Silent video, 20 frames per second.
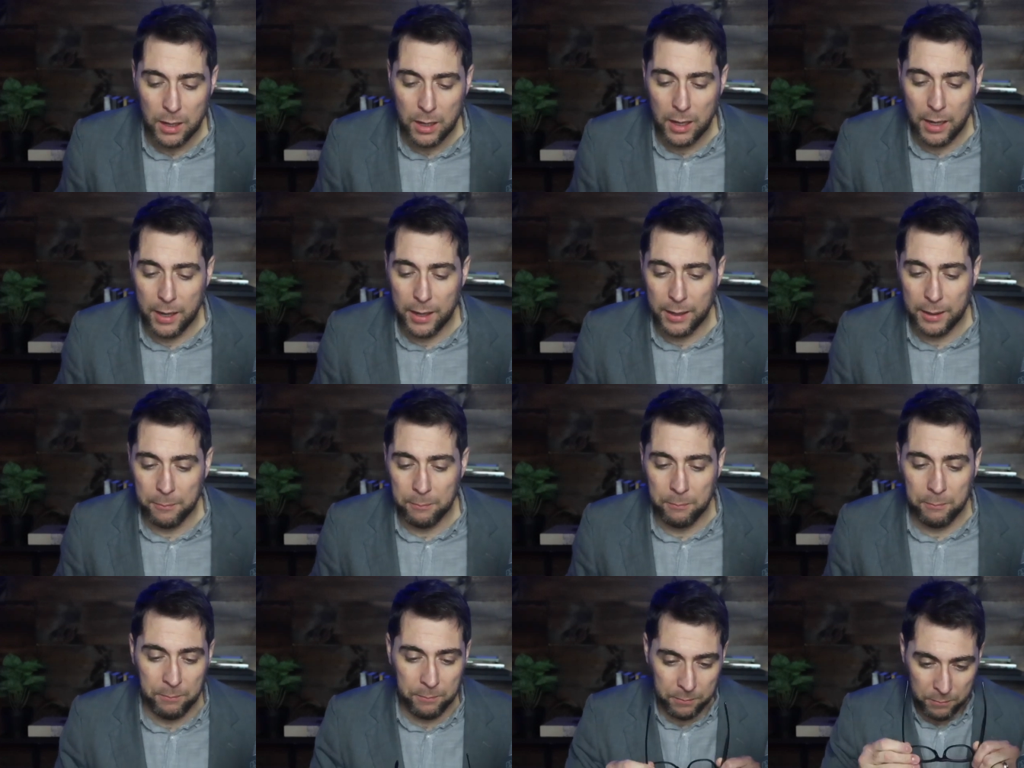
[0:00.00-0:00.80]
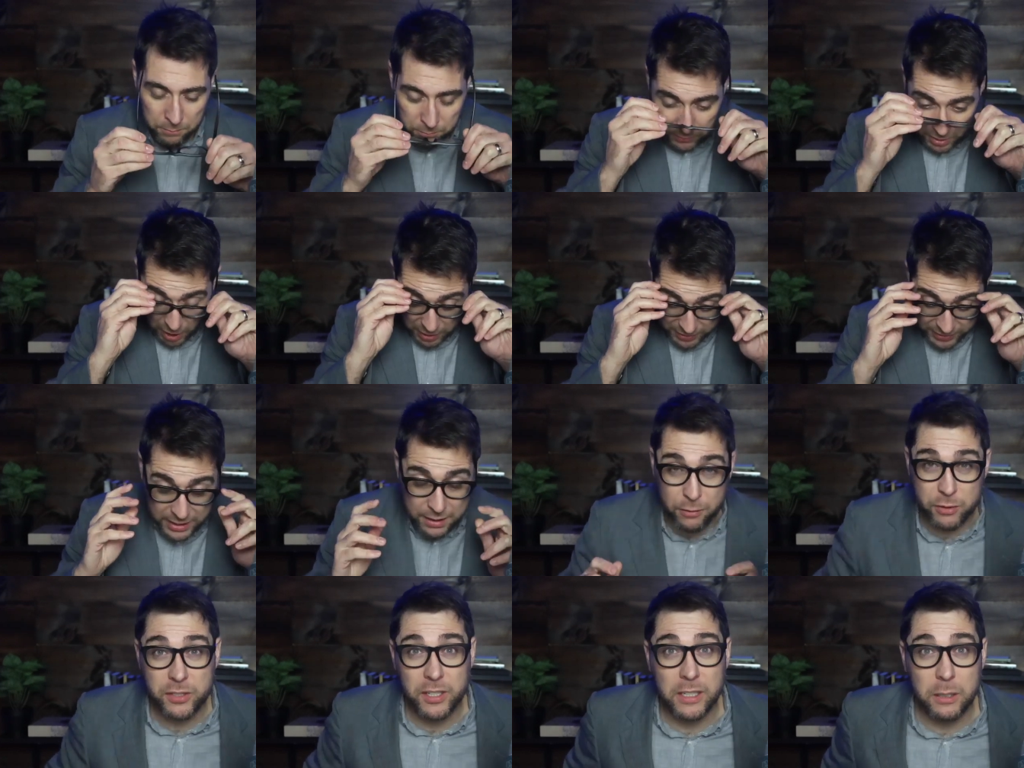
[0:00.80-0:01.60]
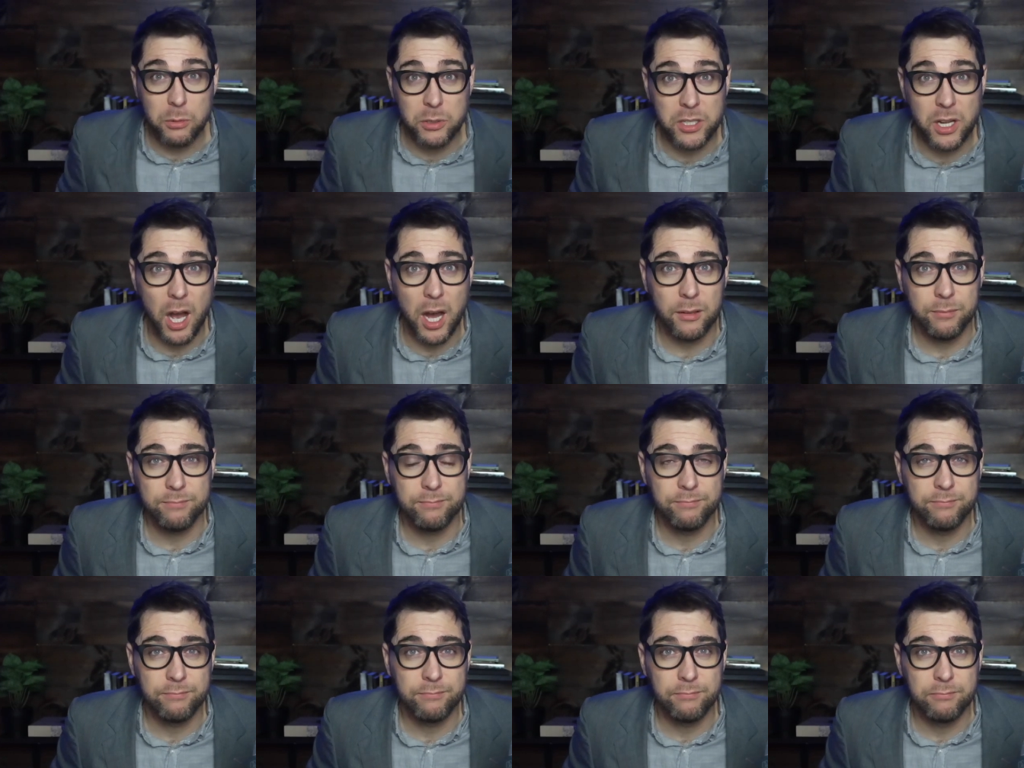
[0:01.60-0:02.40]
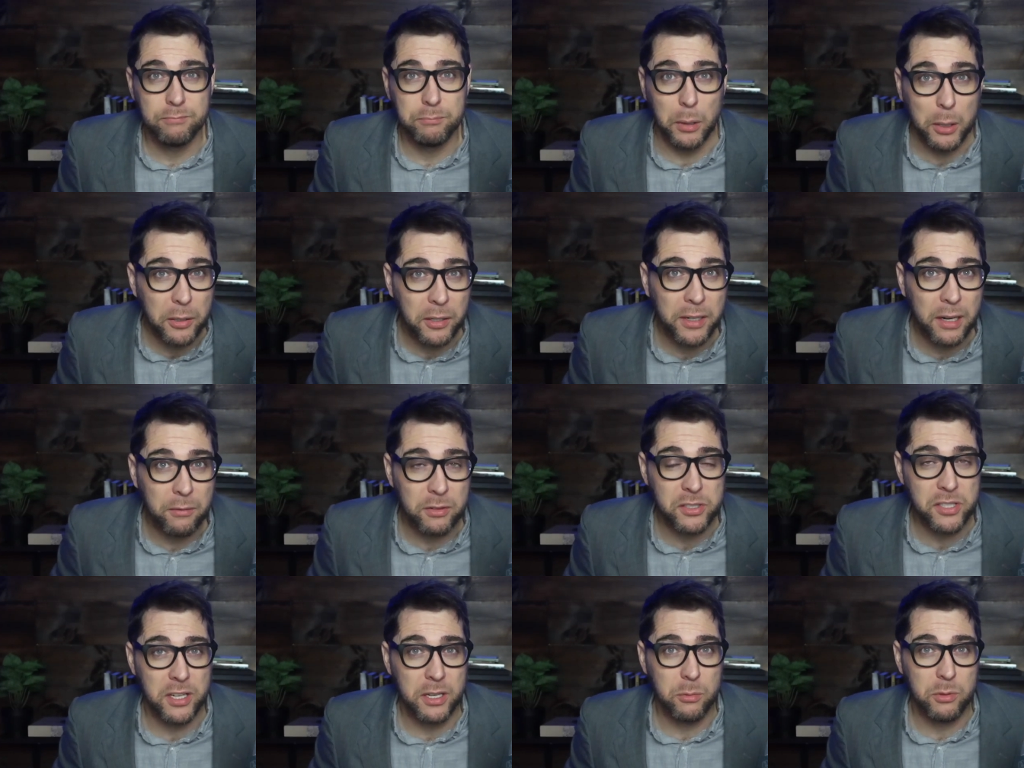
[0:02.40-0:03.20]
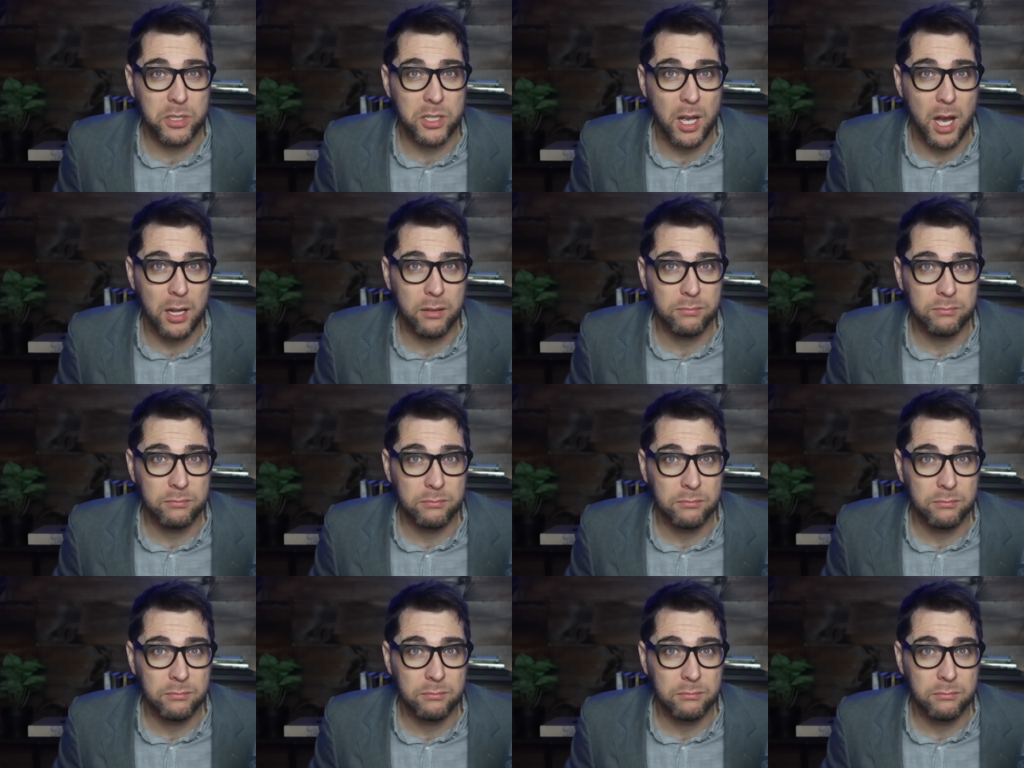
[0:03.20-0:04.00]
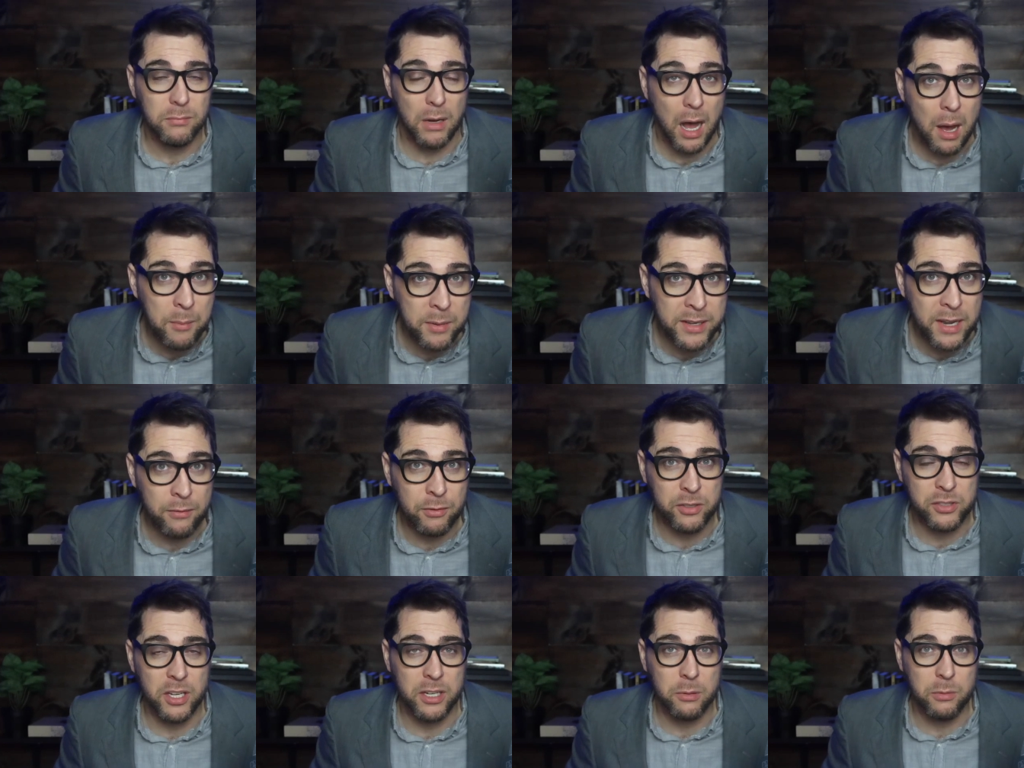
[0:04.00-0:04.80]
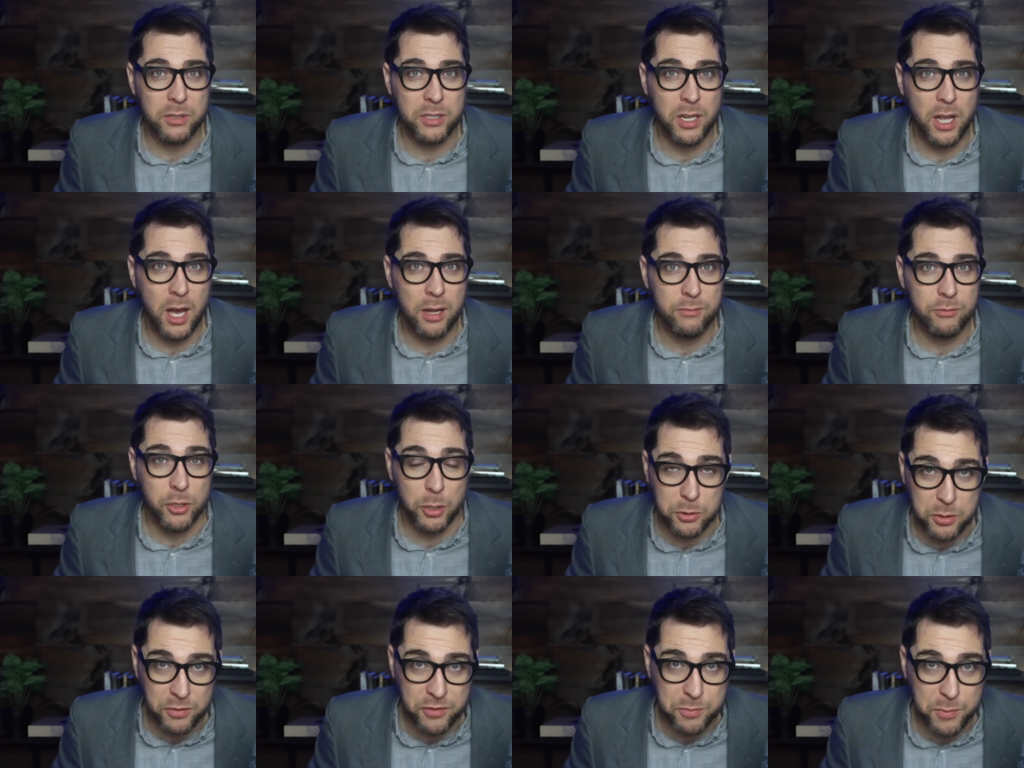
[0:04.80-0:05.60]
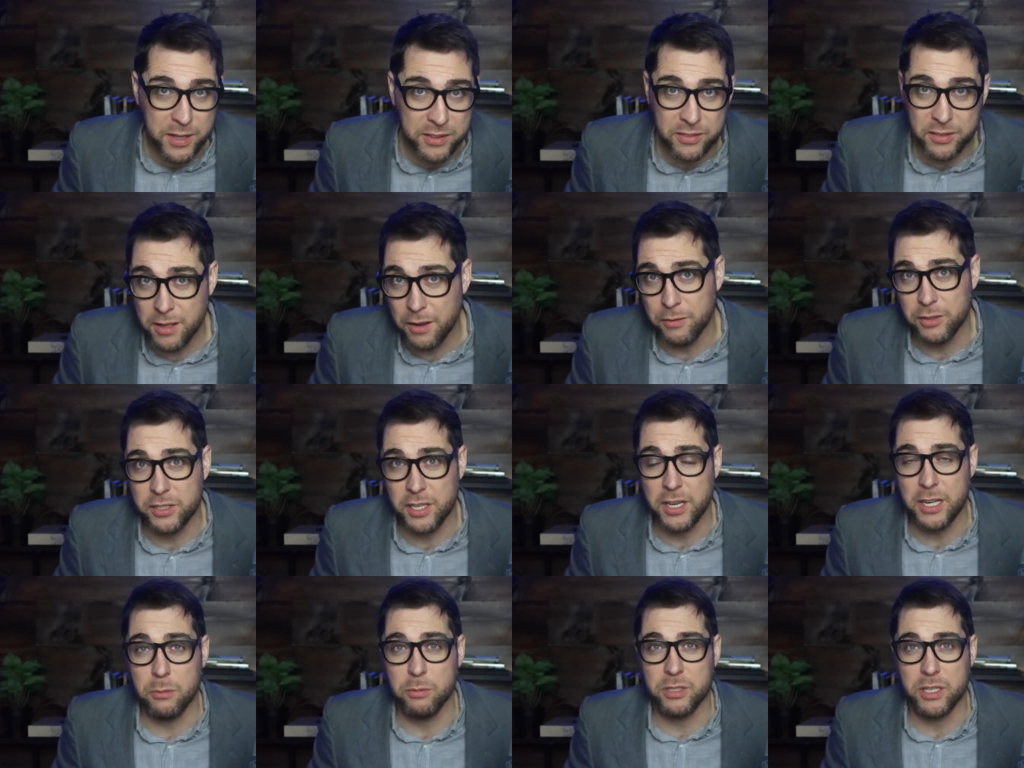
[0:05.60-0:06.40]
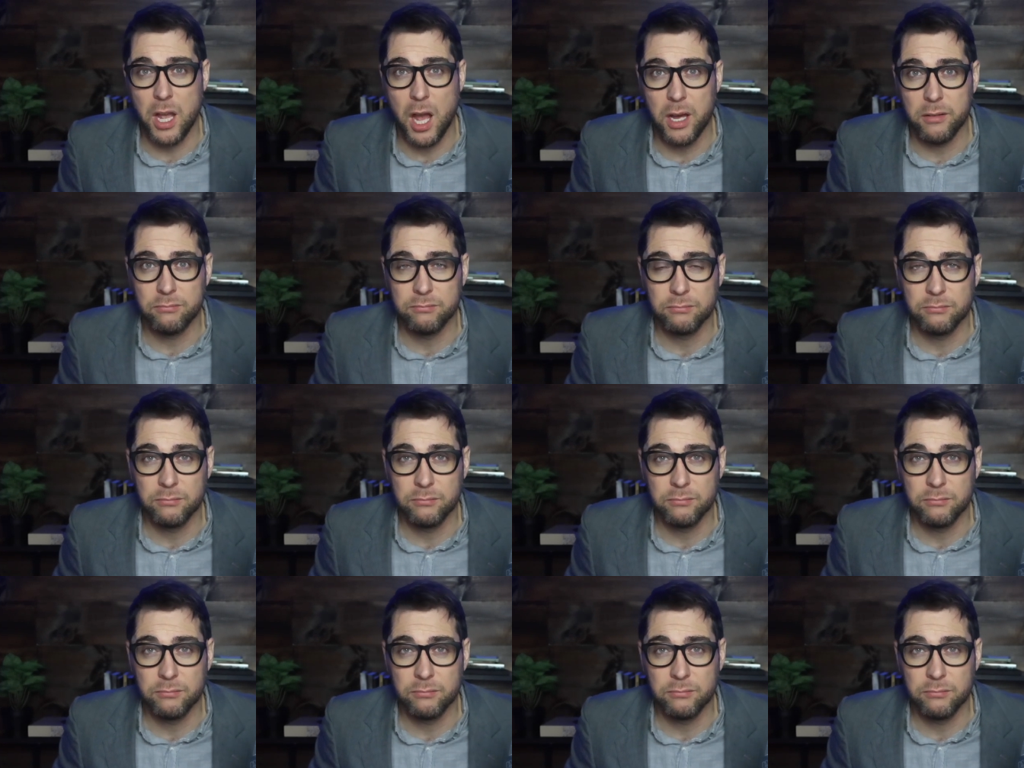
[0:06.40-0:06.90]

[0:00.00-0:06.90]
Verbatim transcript: Um, Gandhi never said he was God. Buddha never said he was God. Muhammad never said he was God. Joseph Smith never said he was God.